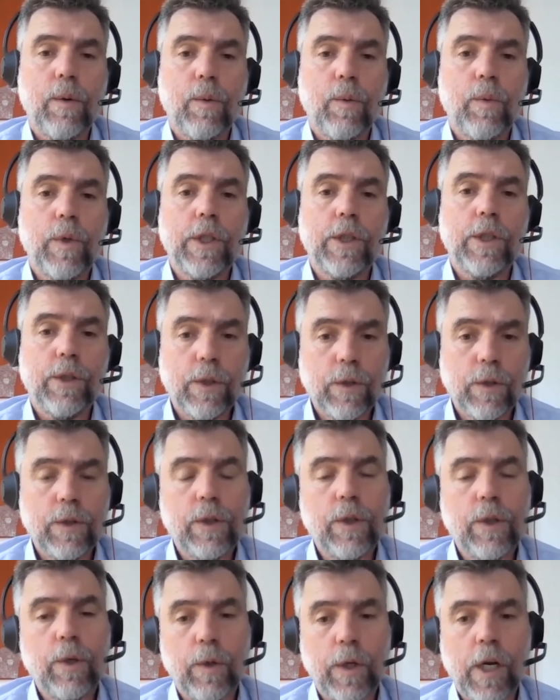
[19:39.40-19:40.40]
reduce
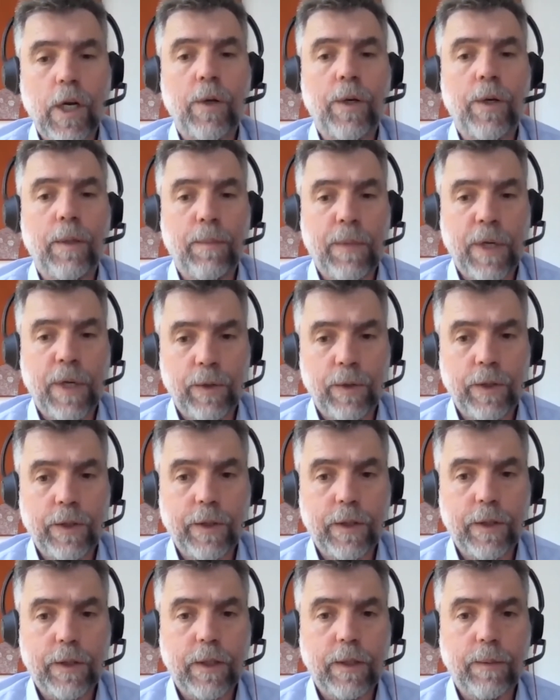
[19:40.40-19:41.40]
your own immune
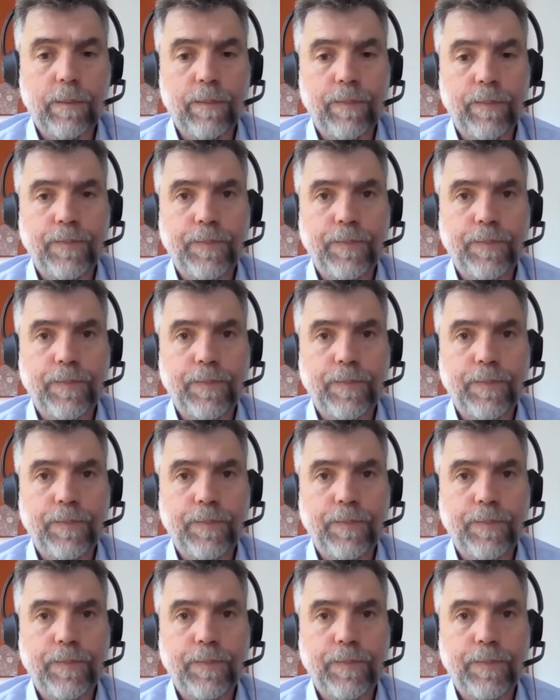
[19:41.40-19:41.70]
system.